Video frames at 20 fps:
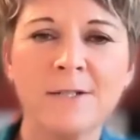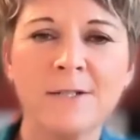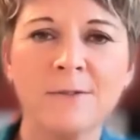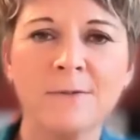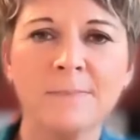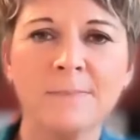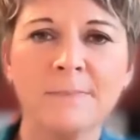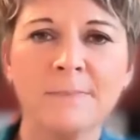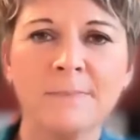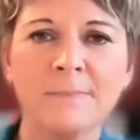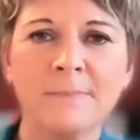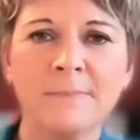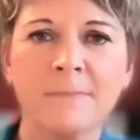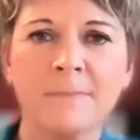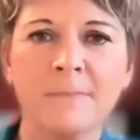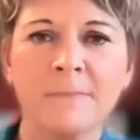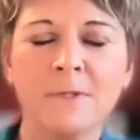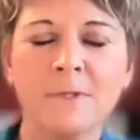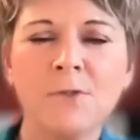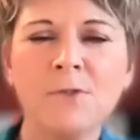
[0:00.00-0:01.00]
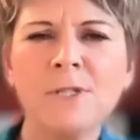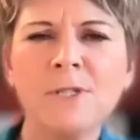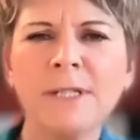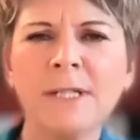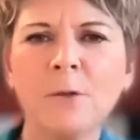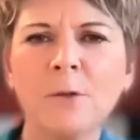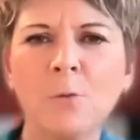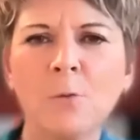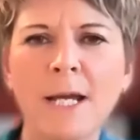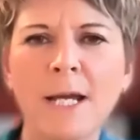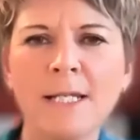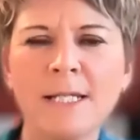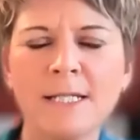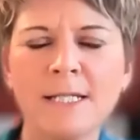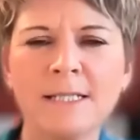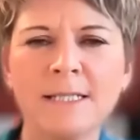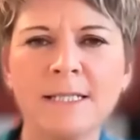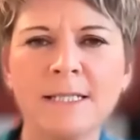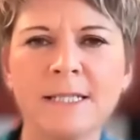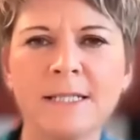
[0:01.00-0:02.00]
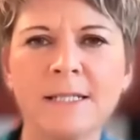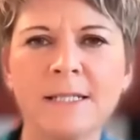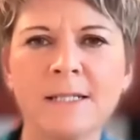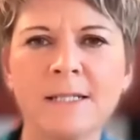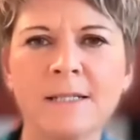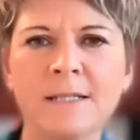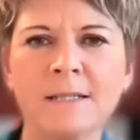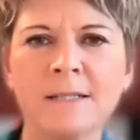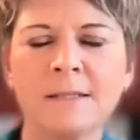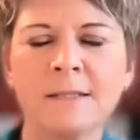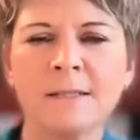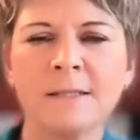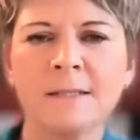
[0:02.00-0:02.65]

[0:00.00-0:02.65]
to. Using it wisely is,